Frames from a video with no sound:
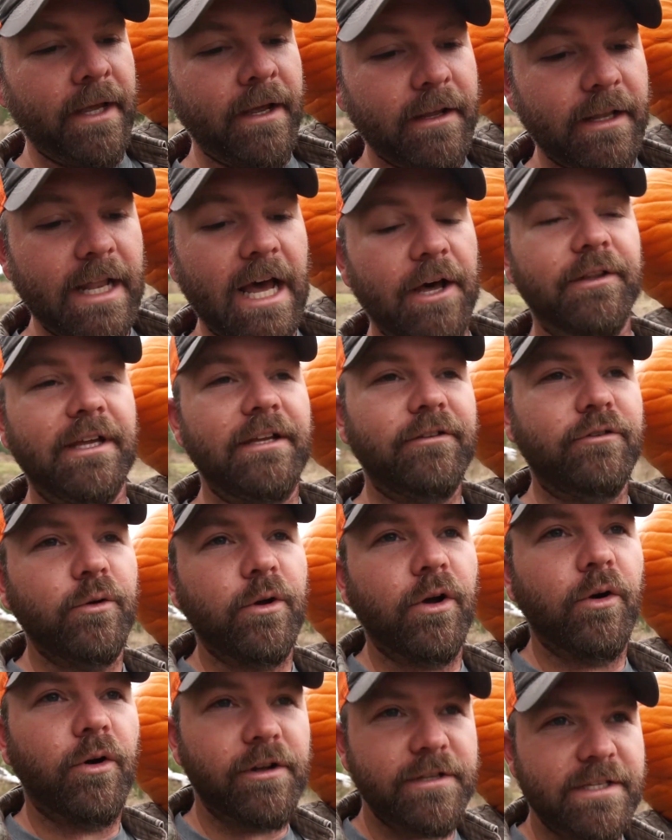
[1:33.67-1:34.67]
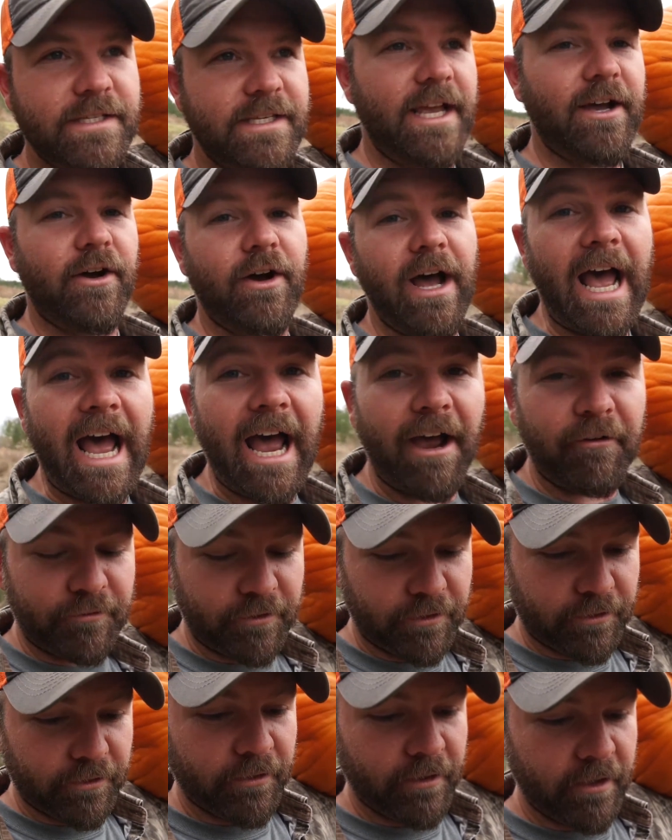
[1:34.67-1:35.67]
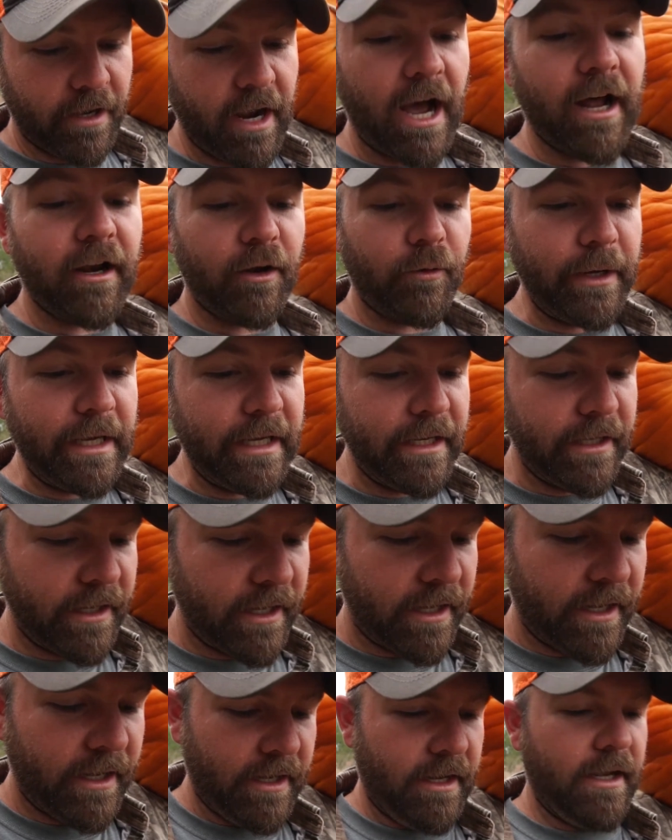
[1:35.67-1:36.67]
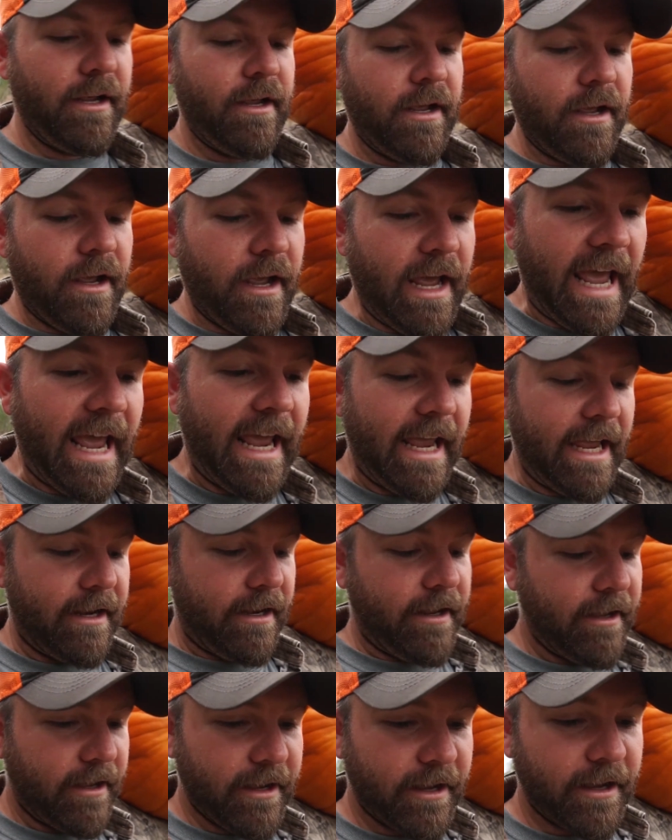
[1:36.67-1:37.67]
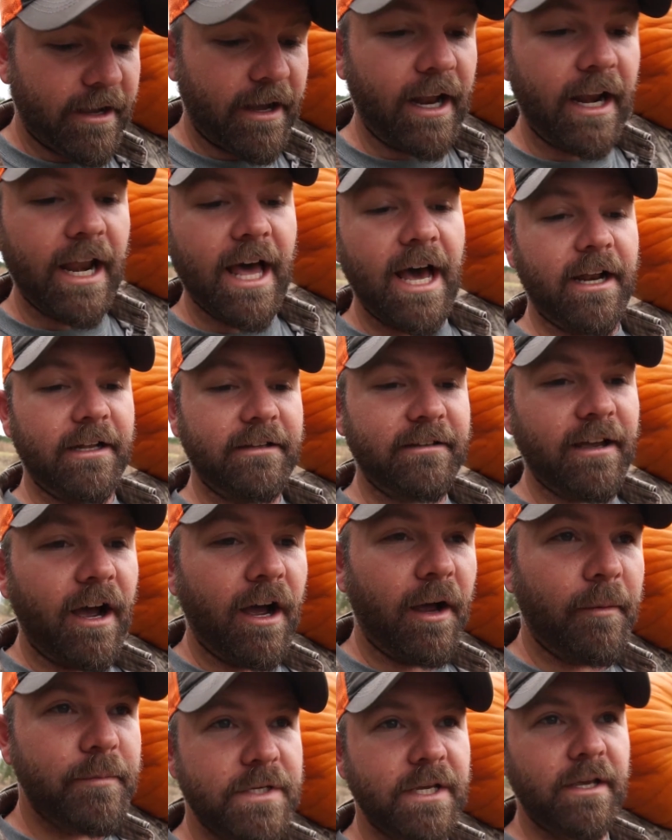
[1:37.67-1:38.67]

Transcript: Now they do go on sale after Halloween, and a lot of times